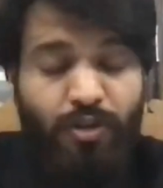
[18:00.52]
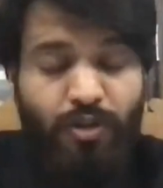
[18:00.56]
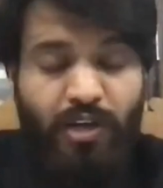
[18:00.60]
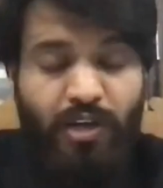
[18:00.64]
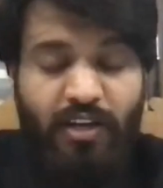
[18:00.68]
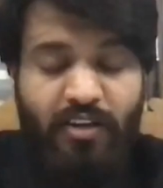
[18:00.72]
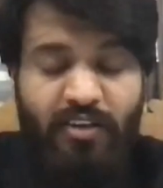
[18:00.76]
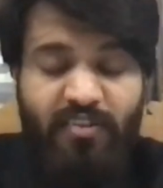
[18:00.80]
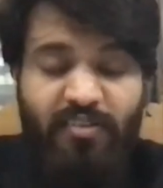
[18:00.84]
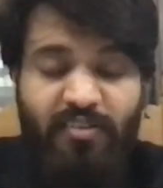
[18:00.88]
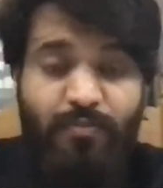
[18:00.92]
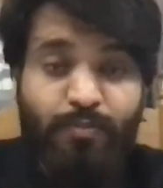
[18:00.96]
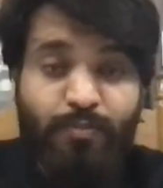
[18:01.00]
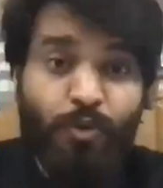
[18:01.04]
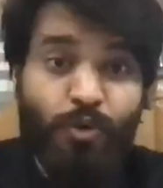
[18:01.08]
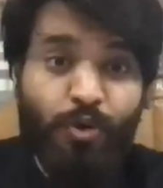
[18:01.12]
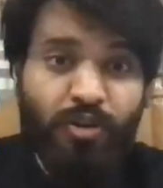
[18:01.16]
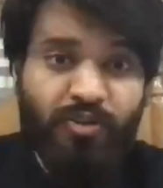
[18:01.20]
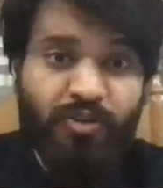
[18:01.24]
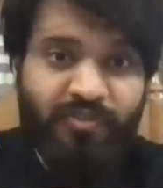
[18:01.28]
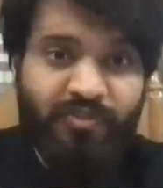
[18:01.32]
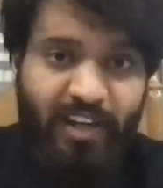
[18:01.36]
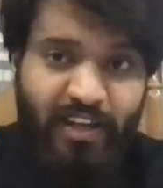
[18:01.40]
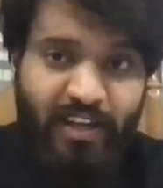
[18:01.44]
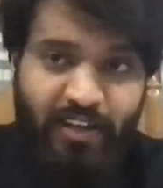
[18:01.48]
at its board of
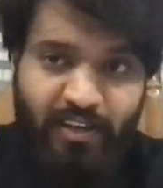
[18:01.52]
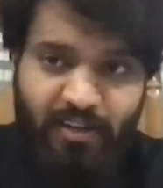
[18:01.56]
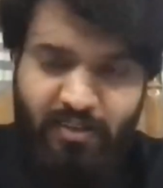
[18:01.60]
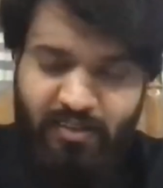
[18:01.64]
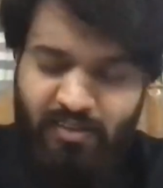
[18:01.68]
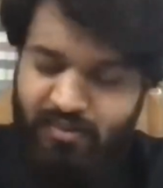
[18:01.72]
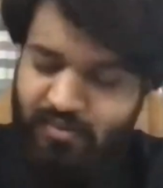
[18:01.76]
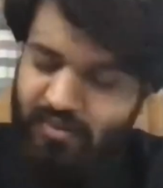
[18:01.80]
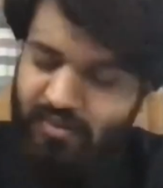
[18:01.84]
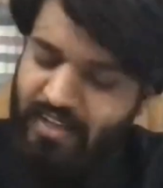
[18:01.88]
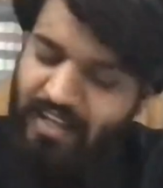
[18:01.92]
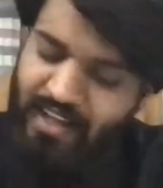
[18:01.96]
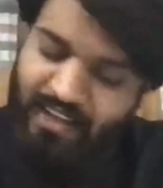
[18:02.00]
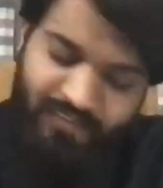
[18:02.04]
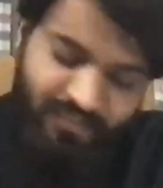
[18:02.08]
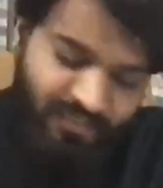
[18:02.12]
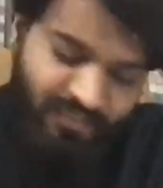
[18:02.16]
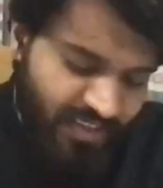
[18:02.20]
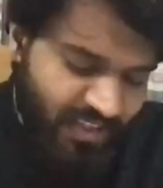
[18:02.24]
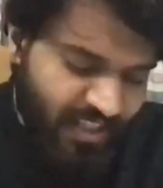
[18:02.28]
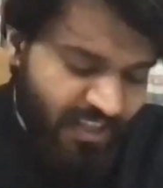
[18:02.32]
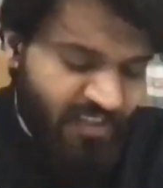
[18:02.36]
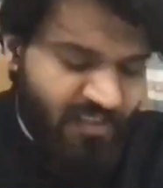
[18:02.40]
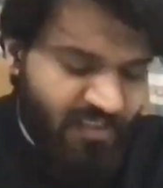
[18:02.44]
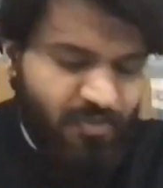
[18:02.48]
editors.
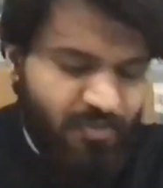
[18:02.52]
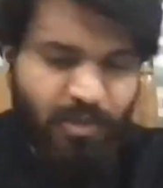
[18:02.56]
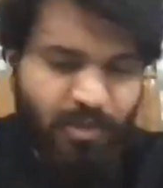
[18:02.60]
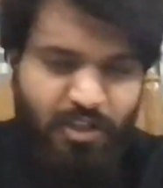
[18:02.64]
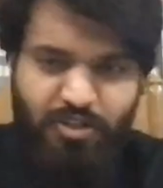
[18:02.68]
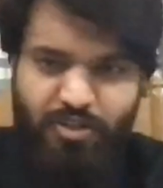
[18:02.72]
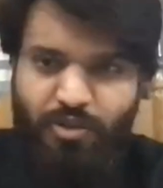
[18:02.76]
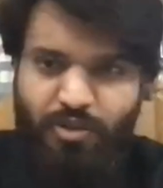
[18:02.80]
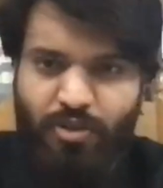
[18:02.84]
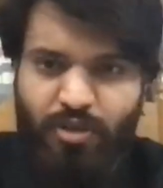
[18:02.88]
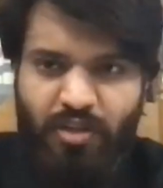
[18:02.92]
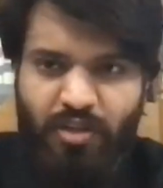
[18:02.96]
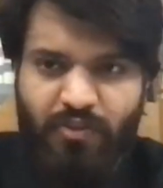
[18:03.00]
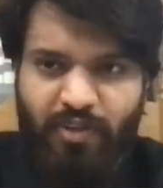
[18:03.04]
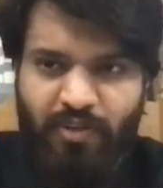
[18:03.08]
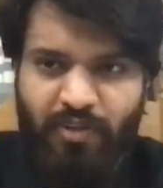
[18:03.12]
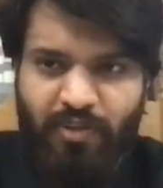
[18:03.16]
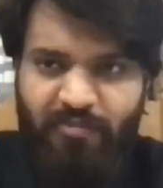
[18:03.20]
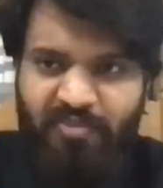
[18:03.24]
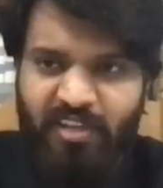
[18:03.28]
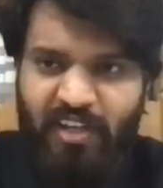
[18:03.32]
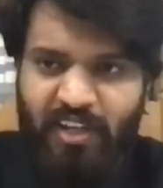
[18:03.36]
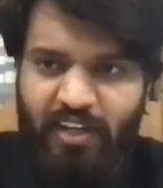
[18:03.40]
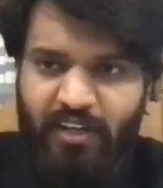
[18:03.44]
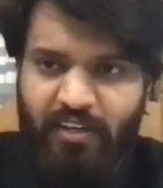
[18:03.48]
Everything is mentioned on the
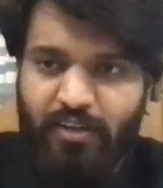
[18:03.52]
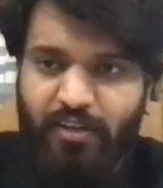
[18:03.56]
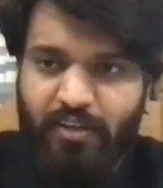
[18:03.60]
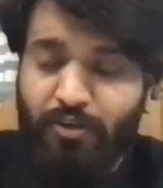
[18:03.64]
website.